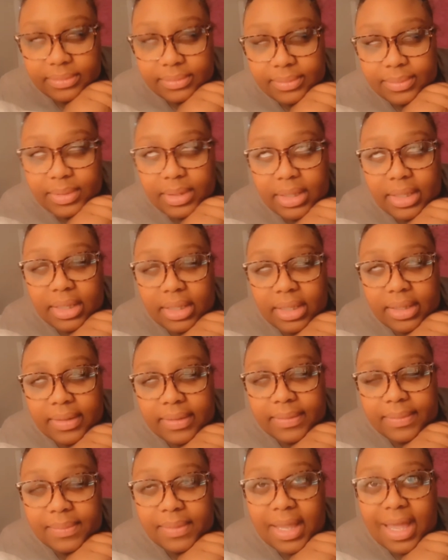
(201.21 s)
But,
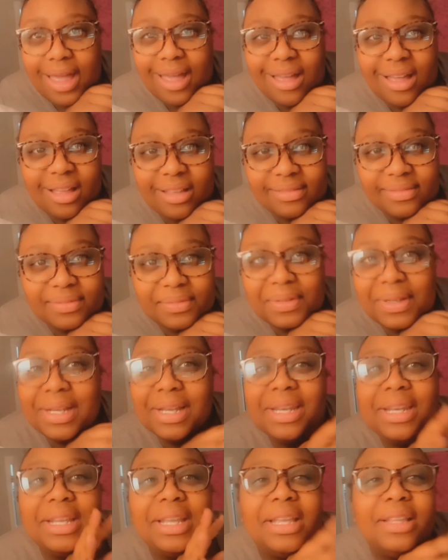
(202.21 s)
yeah. We're
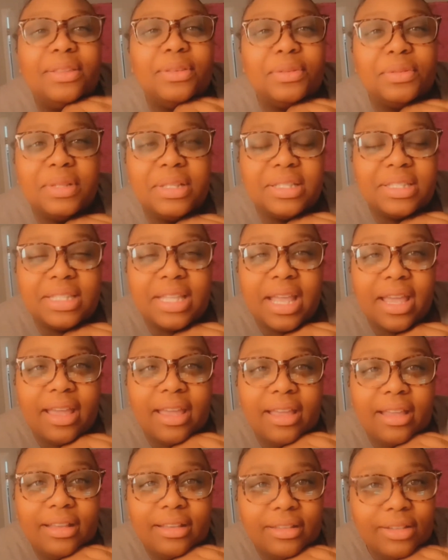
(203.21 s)
gonna get through this
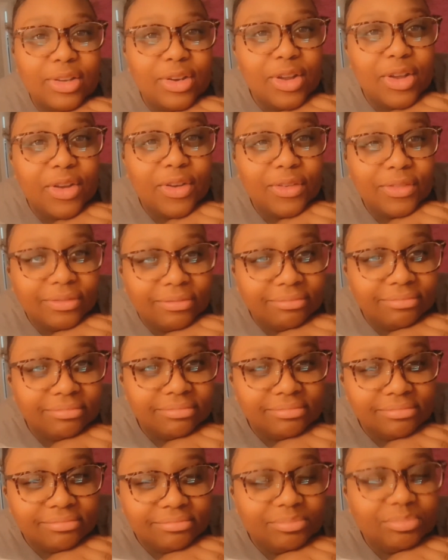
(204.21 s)
day, you know.
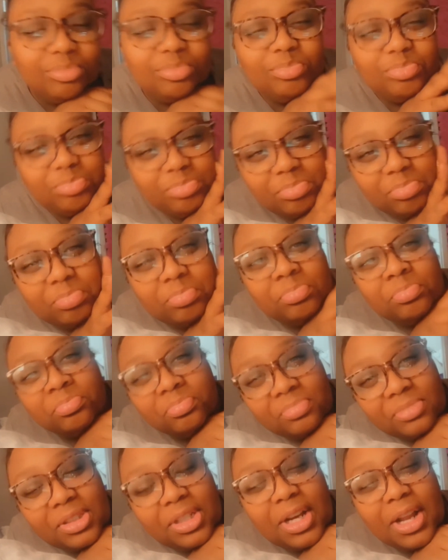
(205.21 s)

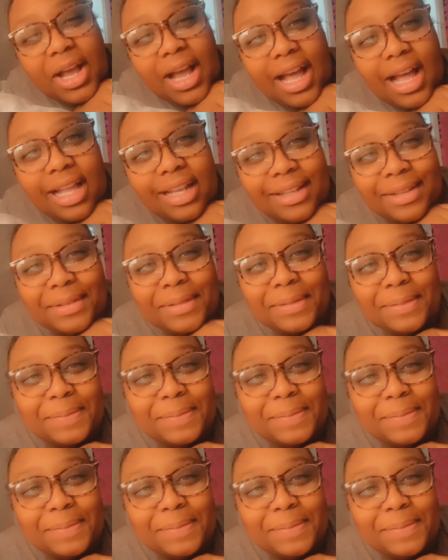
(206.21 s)
You know how I do.